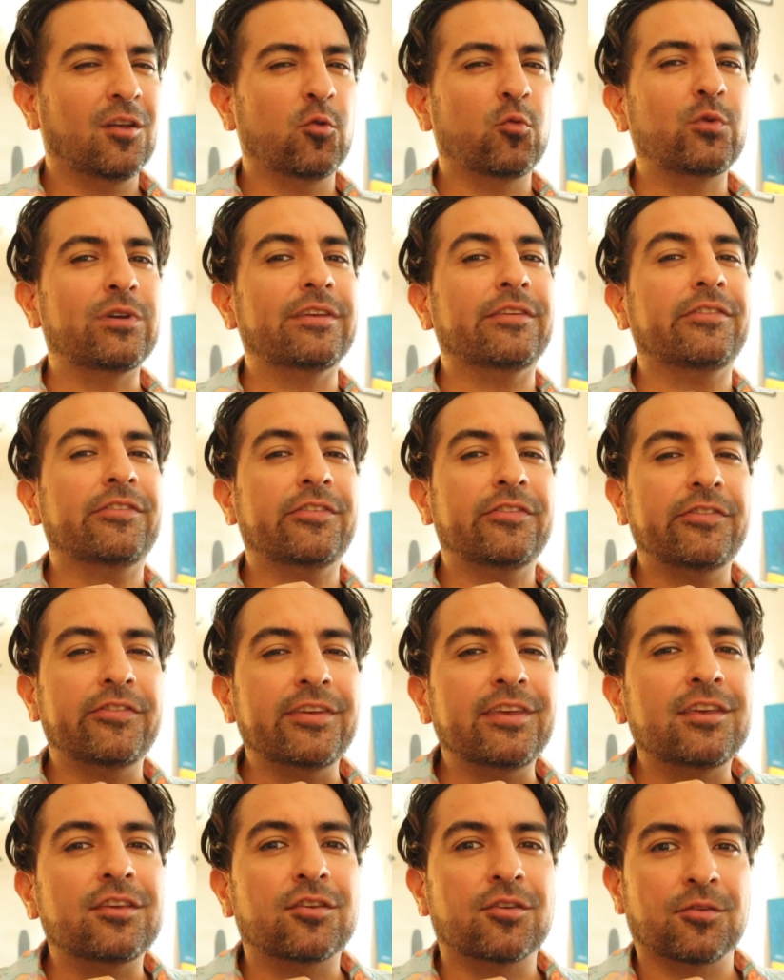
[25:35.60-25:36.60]
We
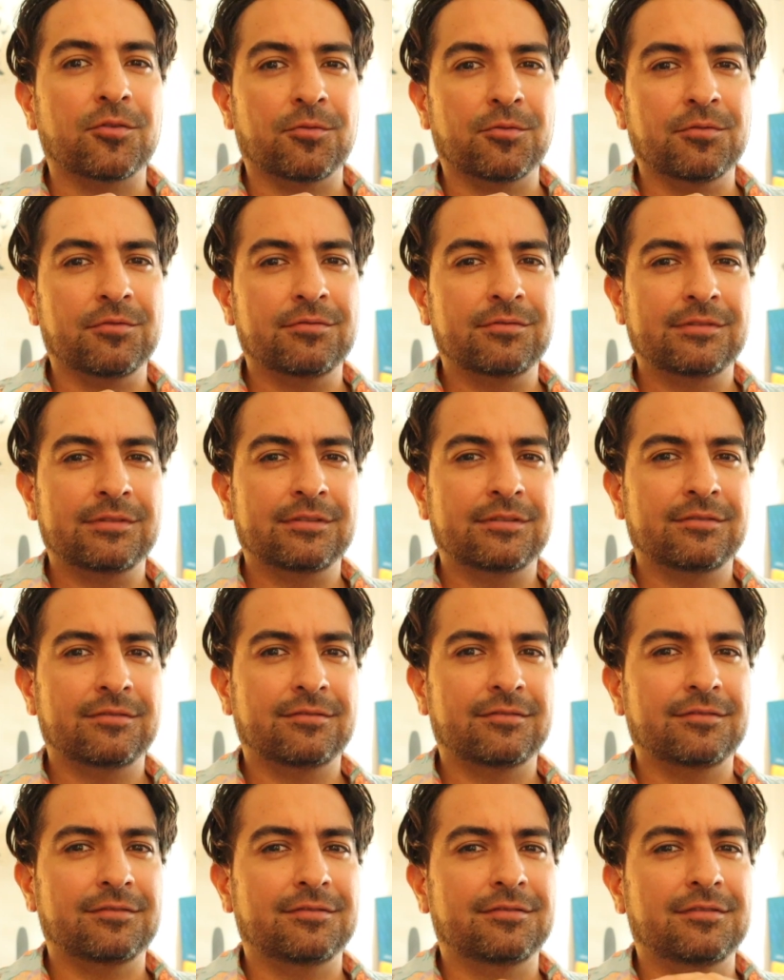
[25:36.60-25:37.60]
see you.
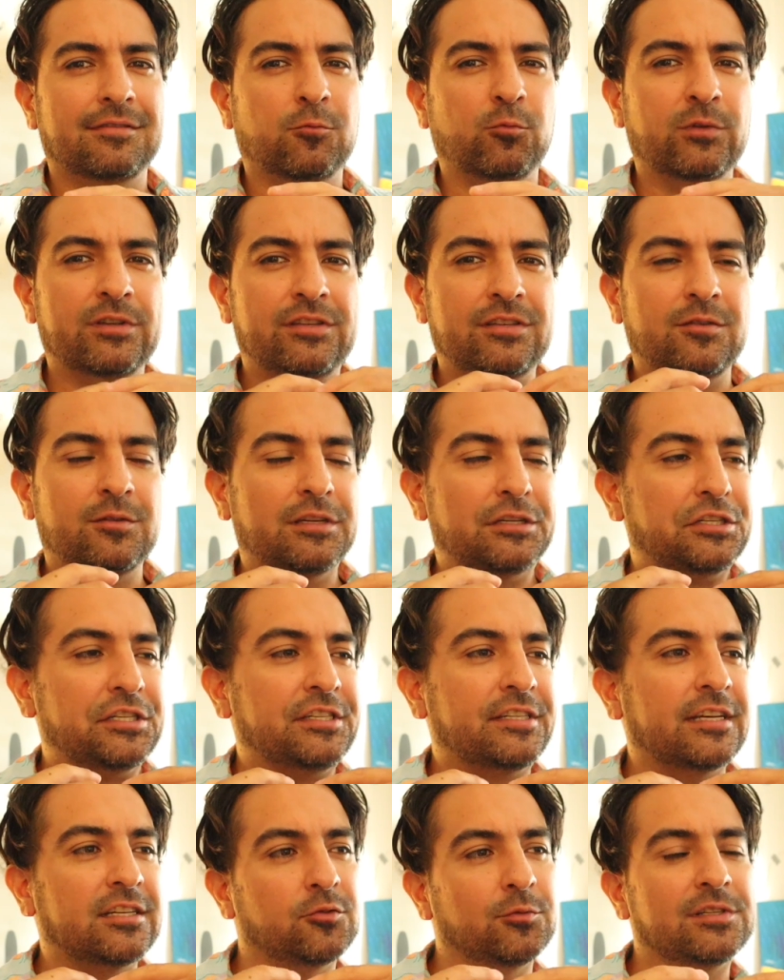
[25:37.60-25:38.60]
With she
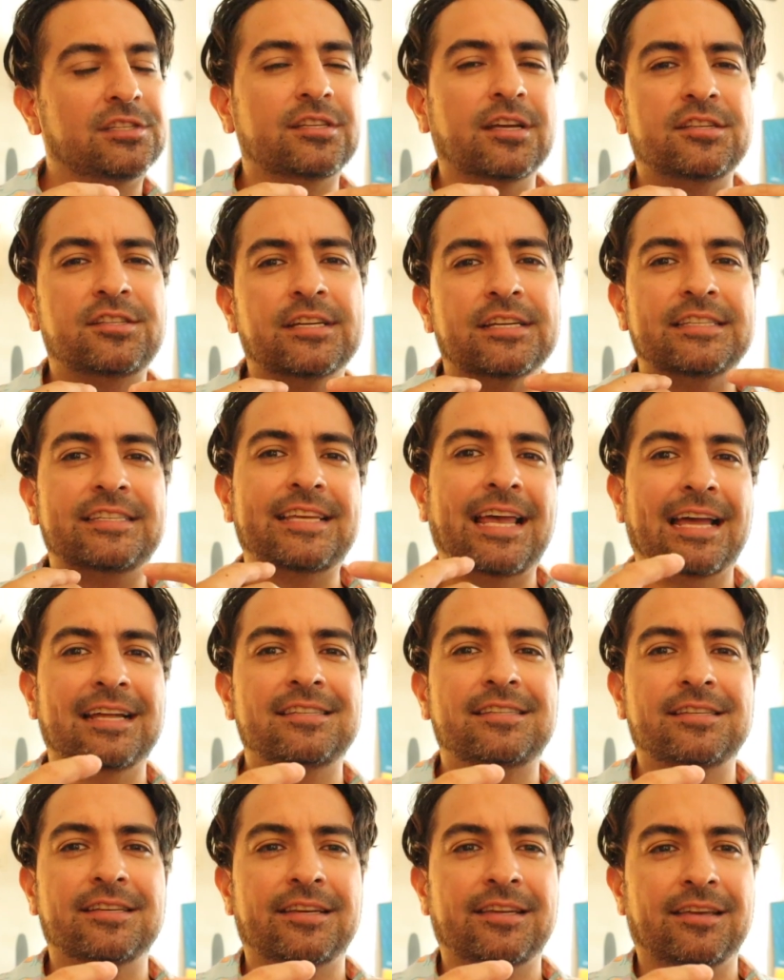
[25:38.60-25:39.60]
says it with such
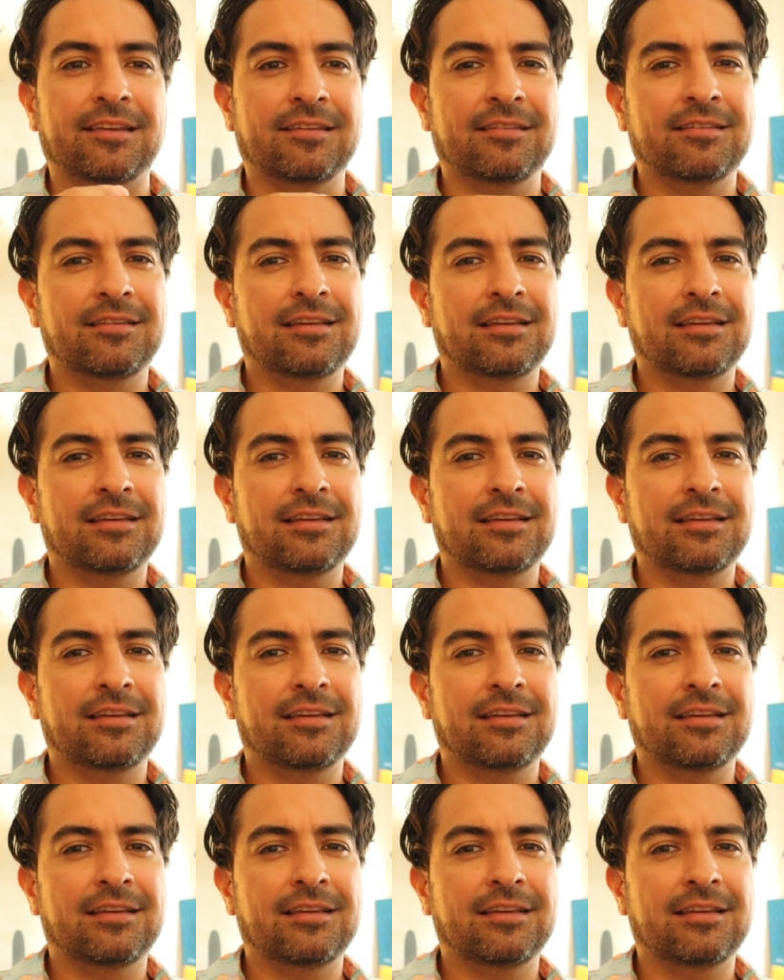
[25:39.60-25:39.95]
intensity